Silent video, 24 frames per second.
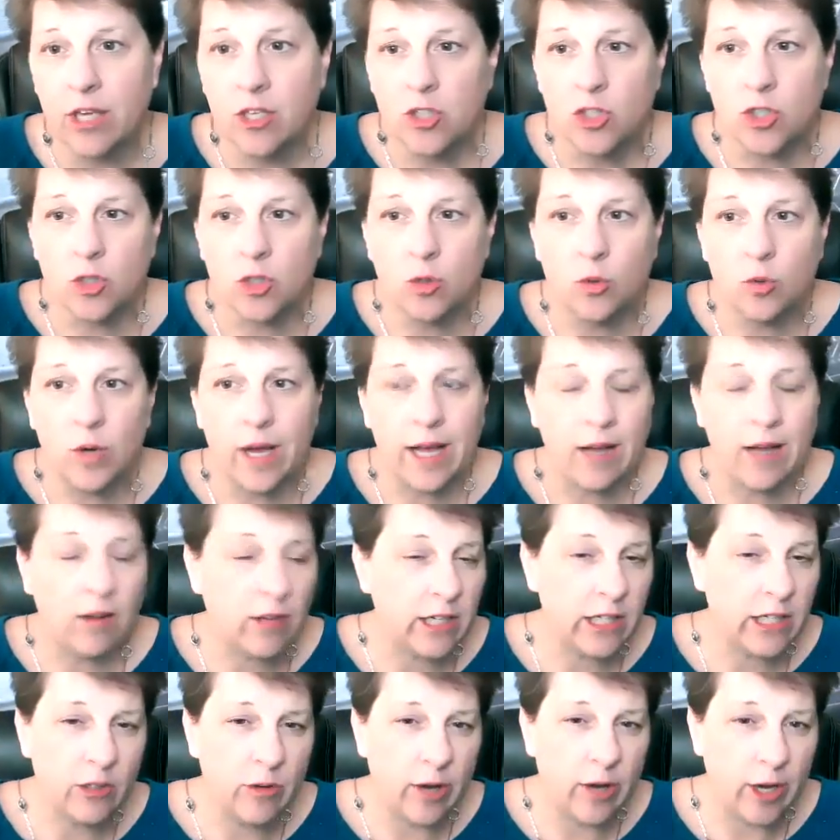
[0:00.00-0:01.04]
So how
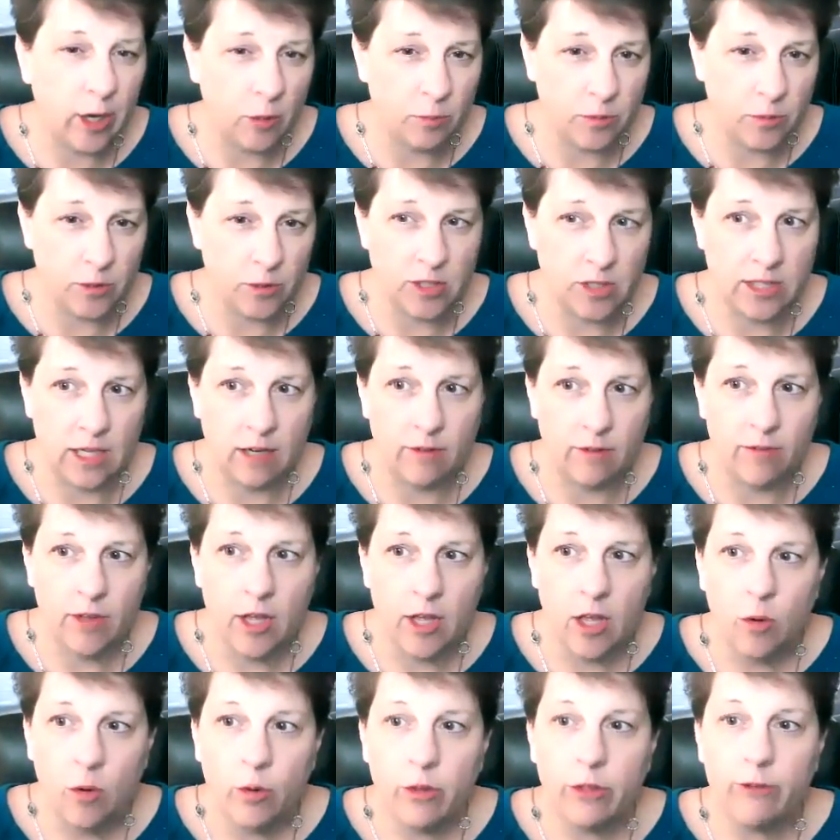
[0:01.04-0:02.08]
can you help yourself?
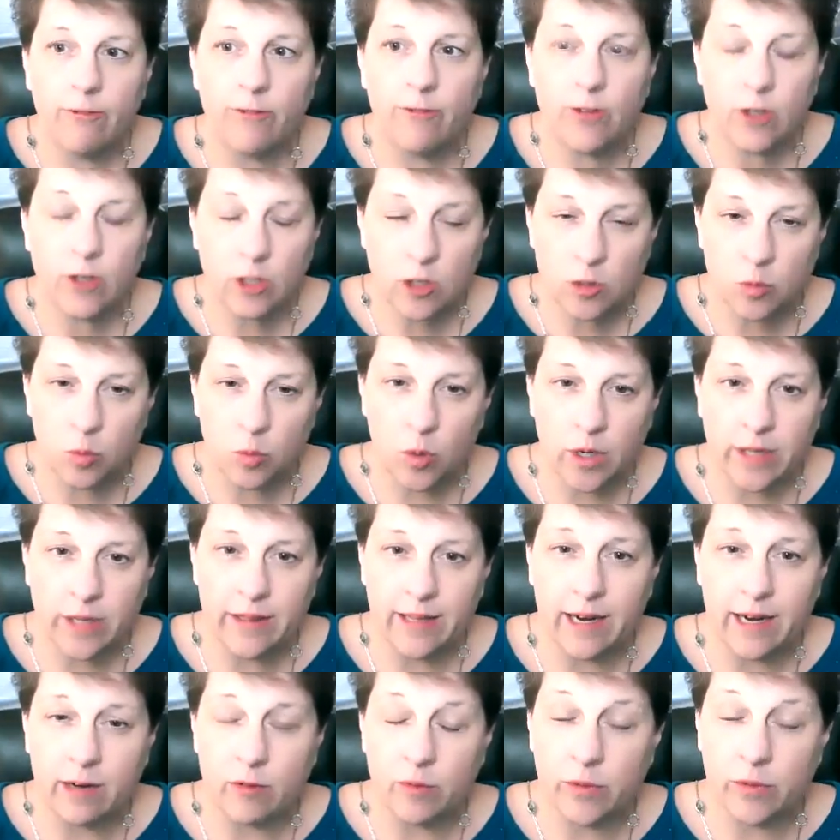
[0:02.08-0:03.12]
Well, the first one
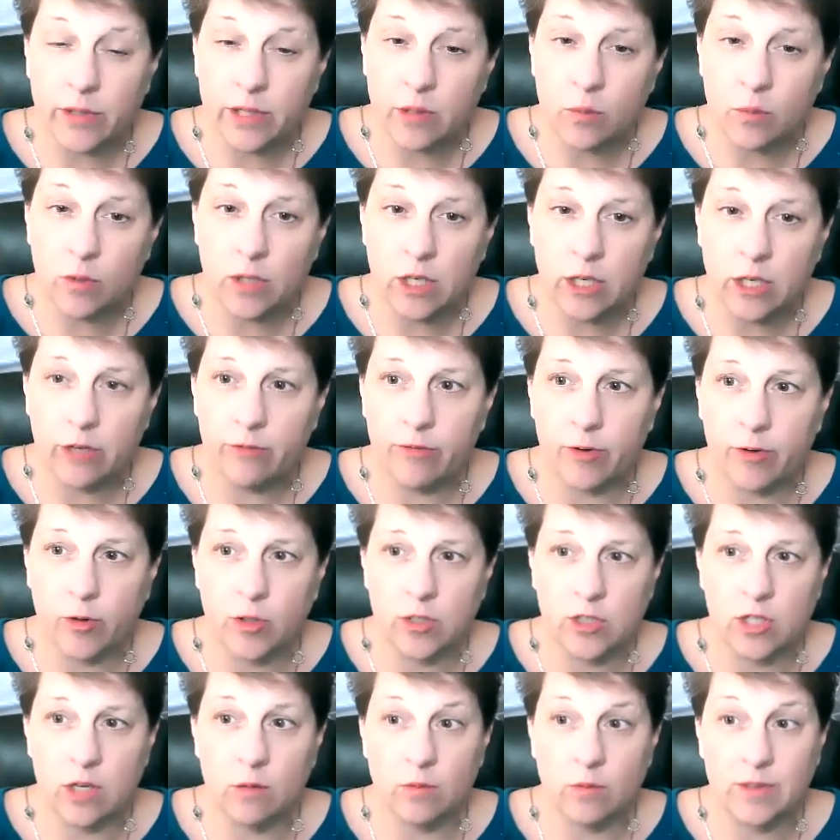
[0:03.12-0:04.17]
that I really wanted to
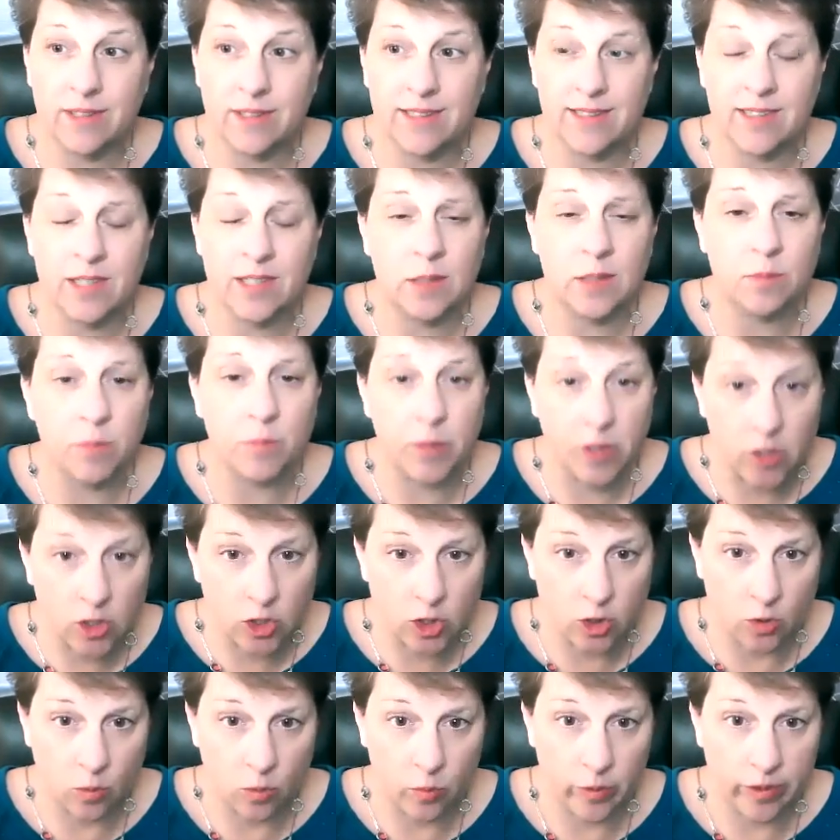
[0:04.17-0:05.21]
focus on was the
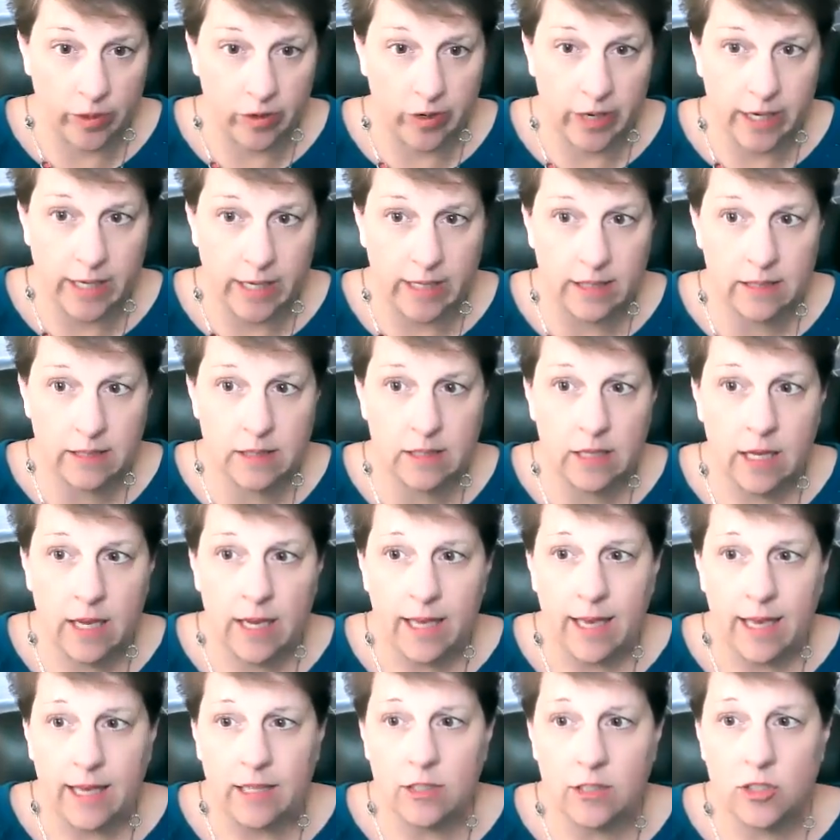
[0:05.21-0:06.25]
spiritual weariness.
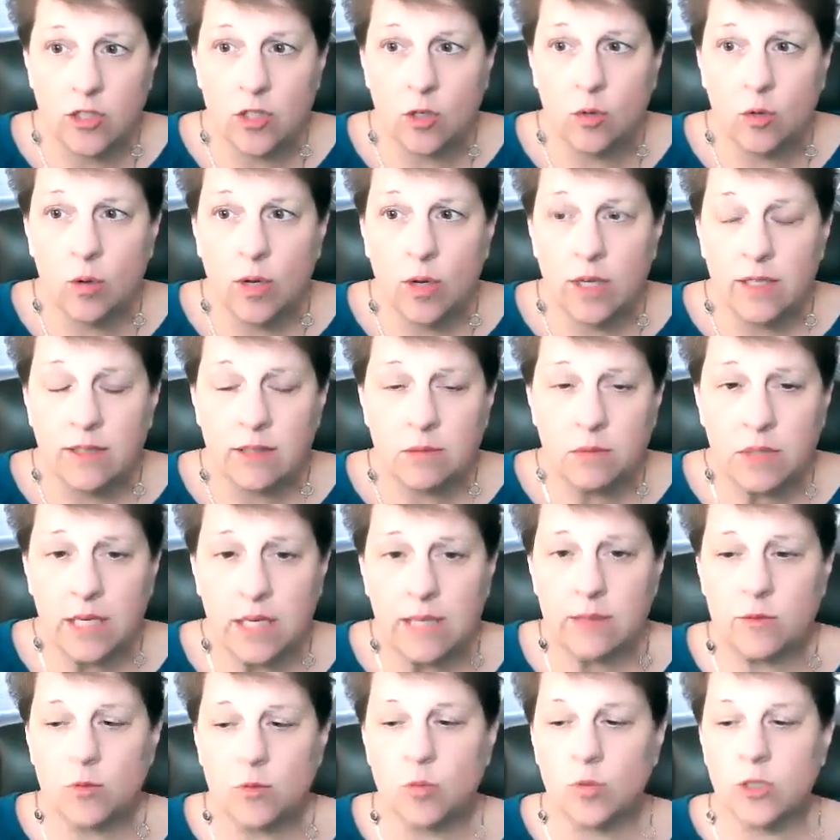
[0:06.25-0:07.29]
And so
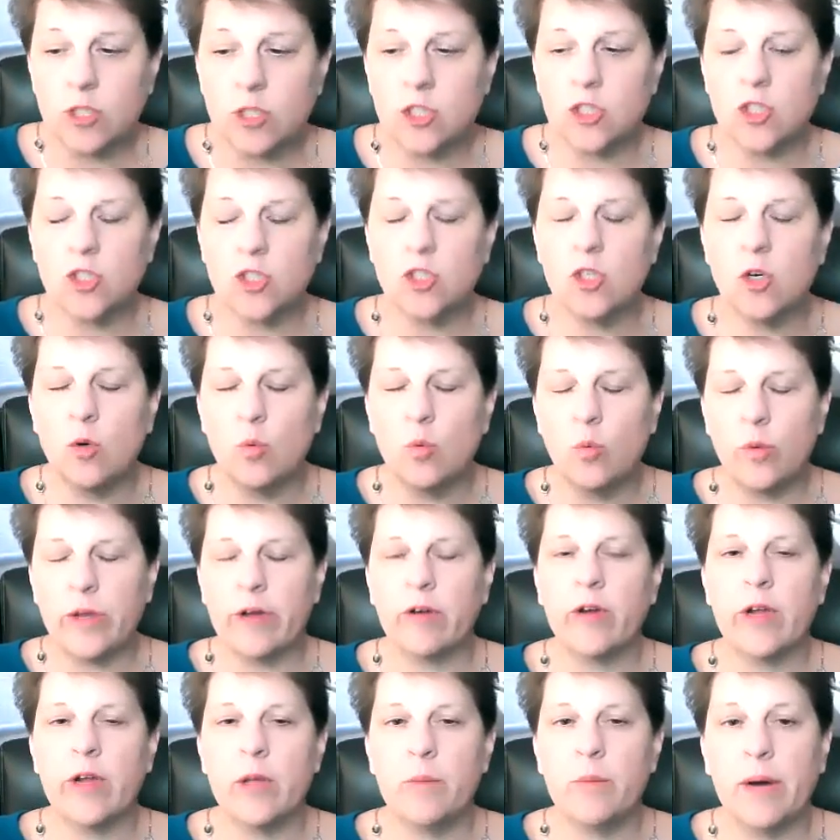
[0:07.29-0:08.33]
sometimes we're just so
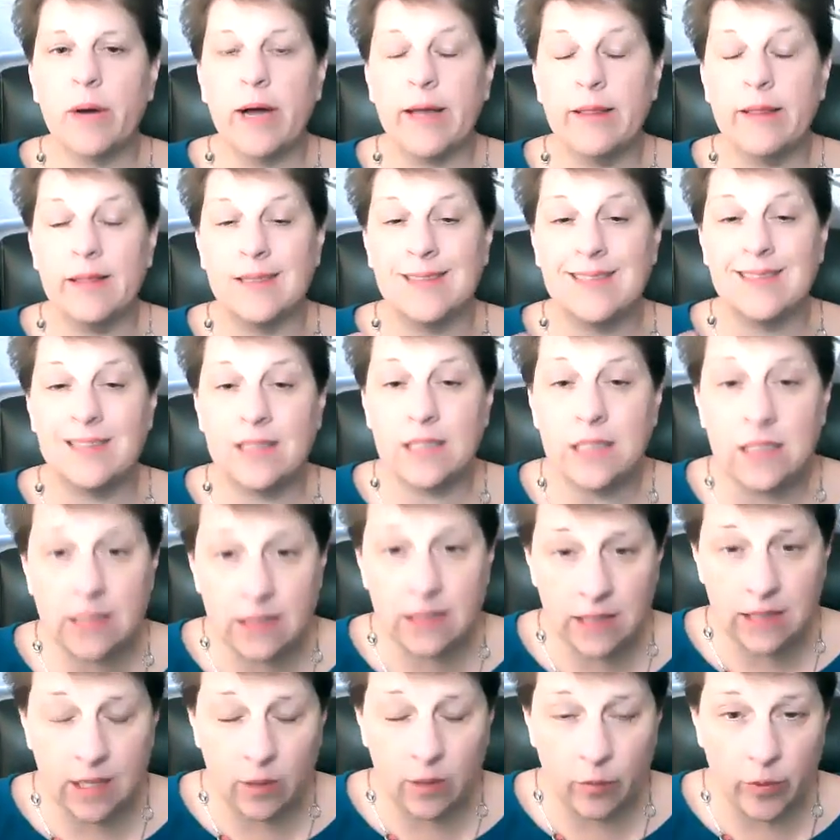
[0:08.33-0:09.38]
weary by the
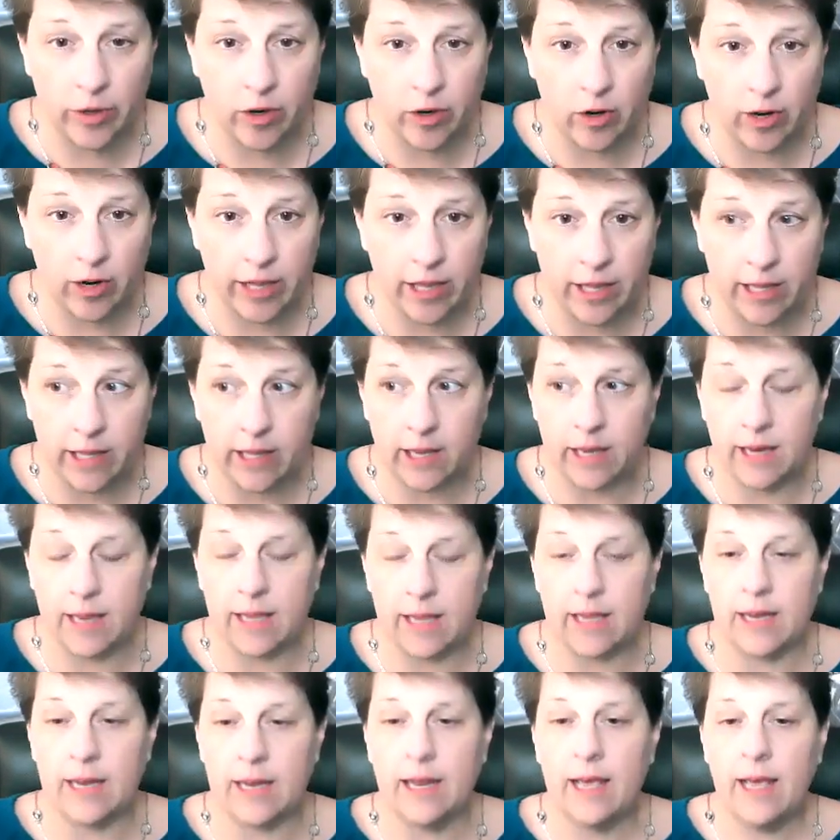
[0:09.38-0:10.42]
season that we are in,
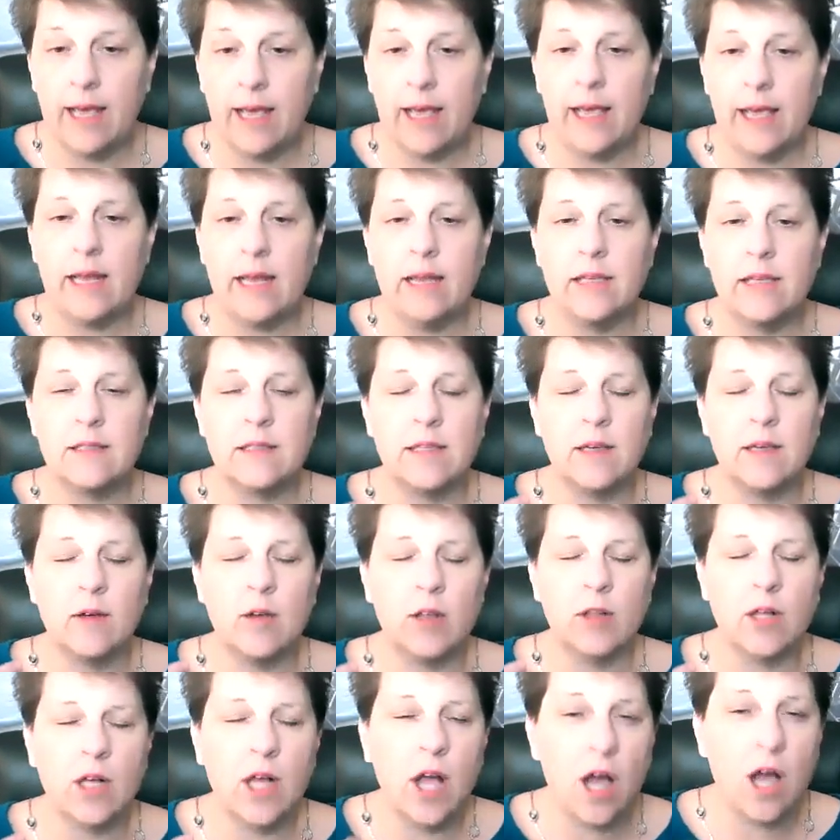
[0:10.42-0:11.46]
and it's like
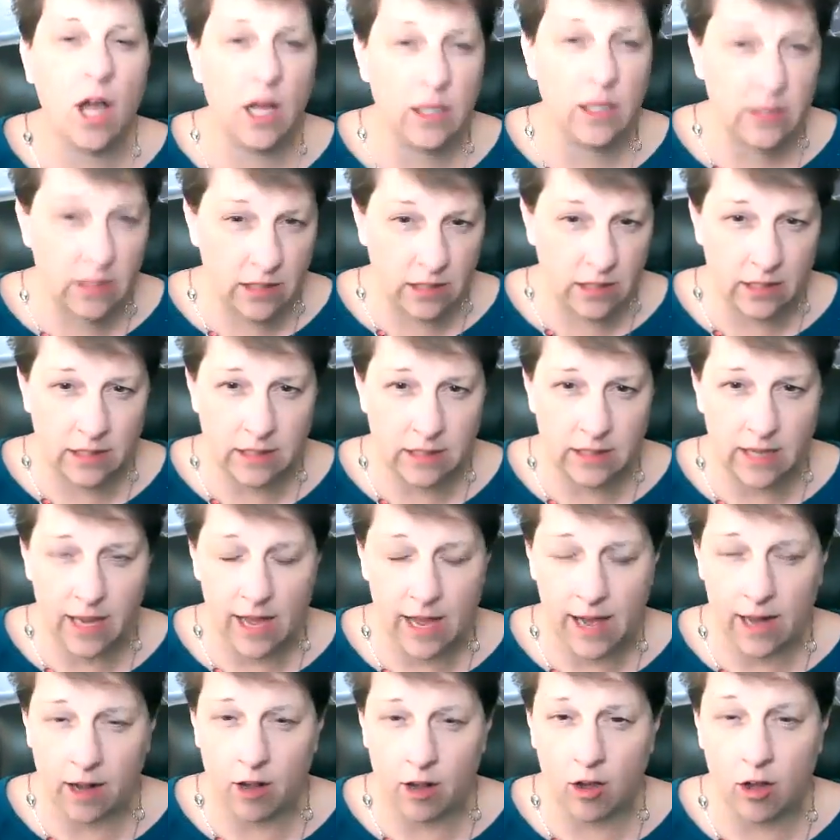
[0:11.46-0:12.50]
constant
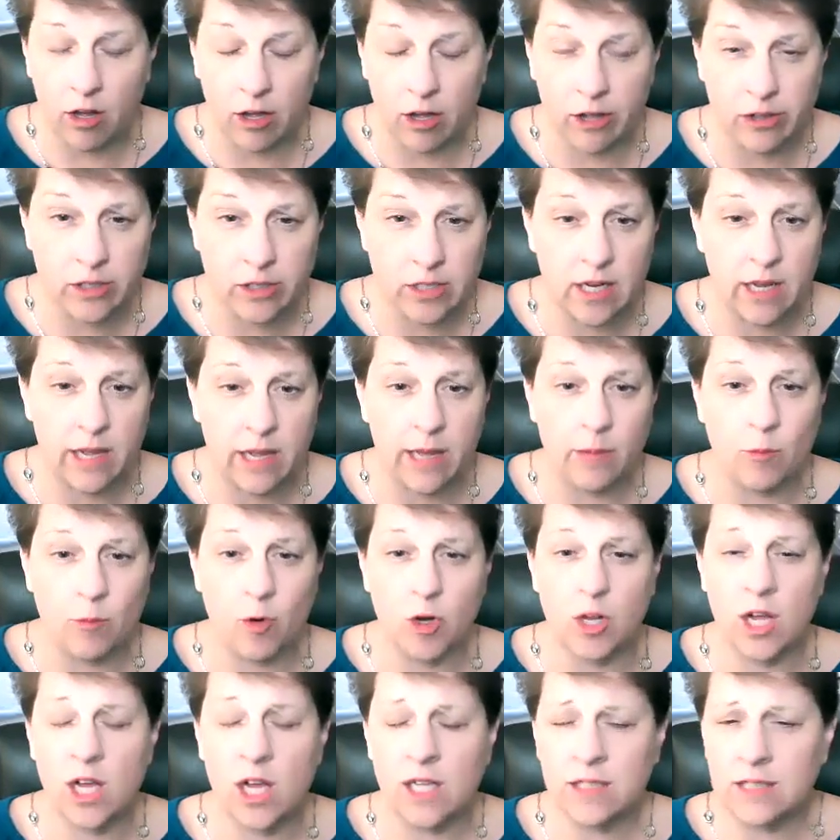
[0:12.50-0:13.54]
attack all the time, or
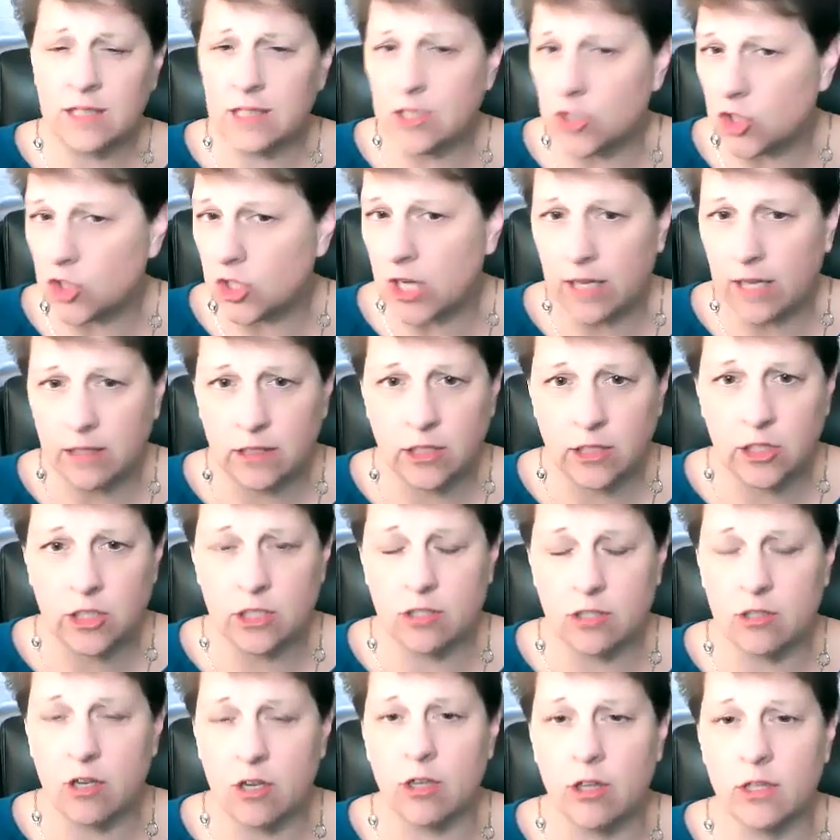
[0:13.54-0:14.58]
constant
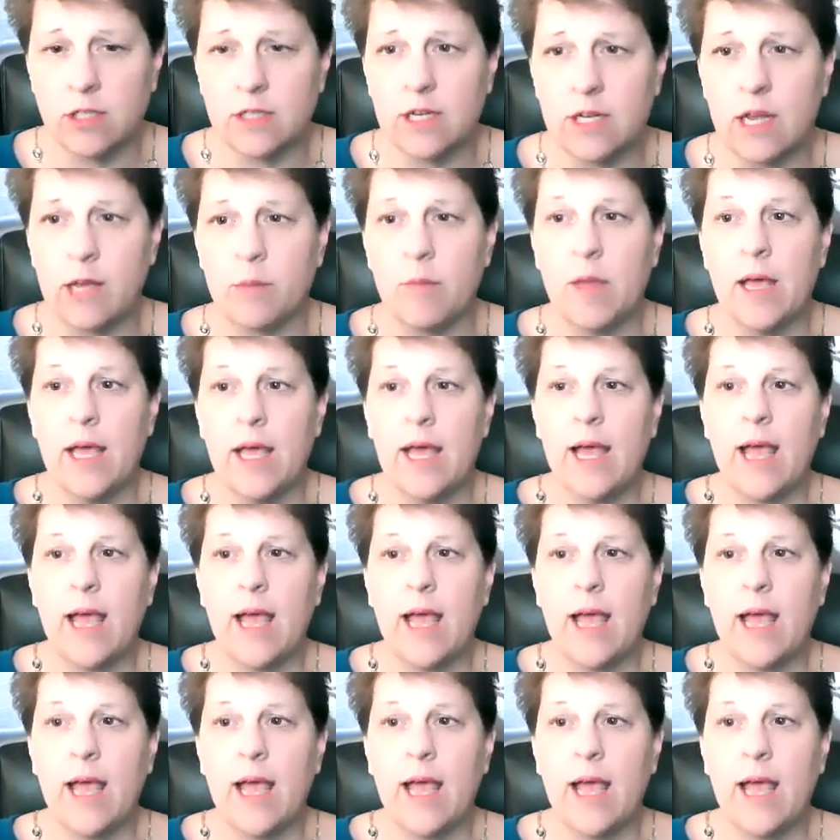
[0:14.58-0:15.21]
challenges all the time.